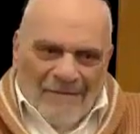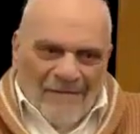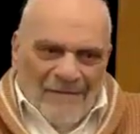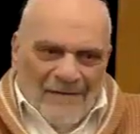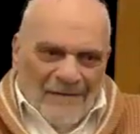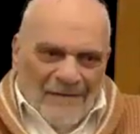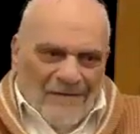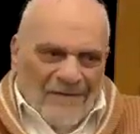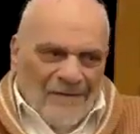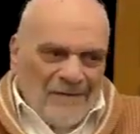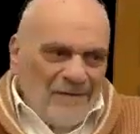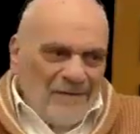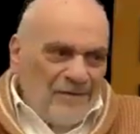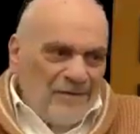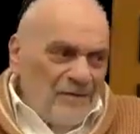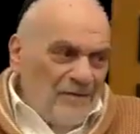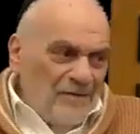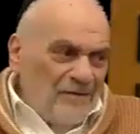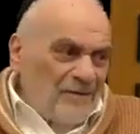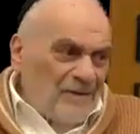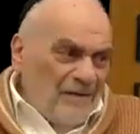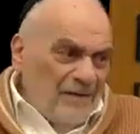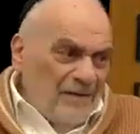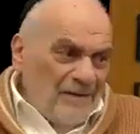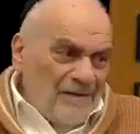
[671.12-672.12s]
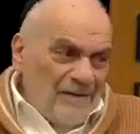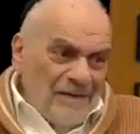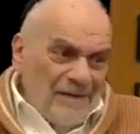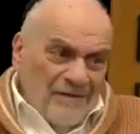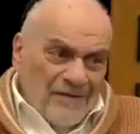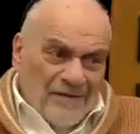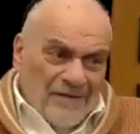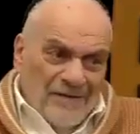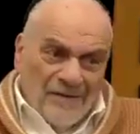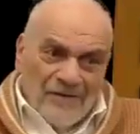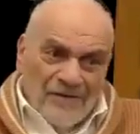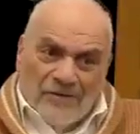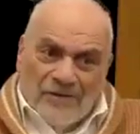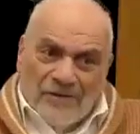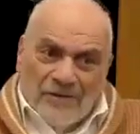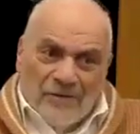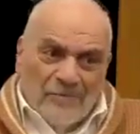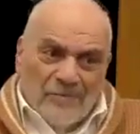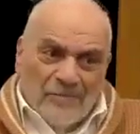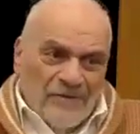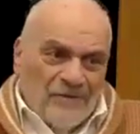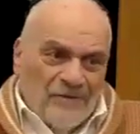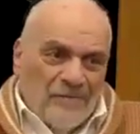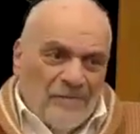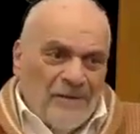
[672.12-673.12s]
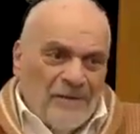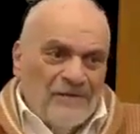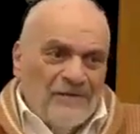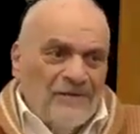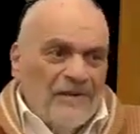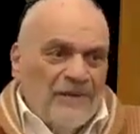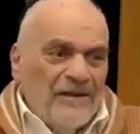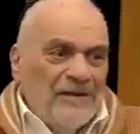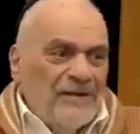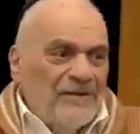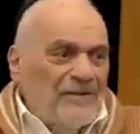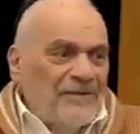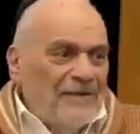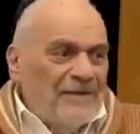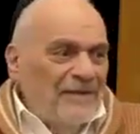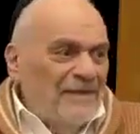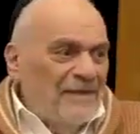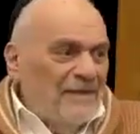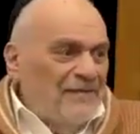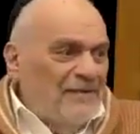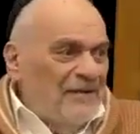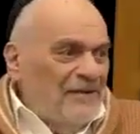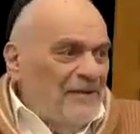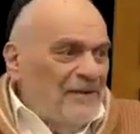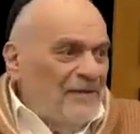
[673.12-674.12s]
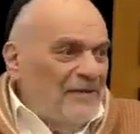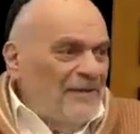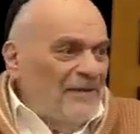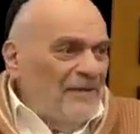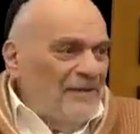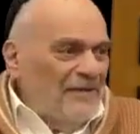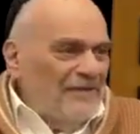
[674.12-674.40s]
So she said, that's the cheapest basher I ever heard of.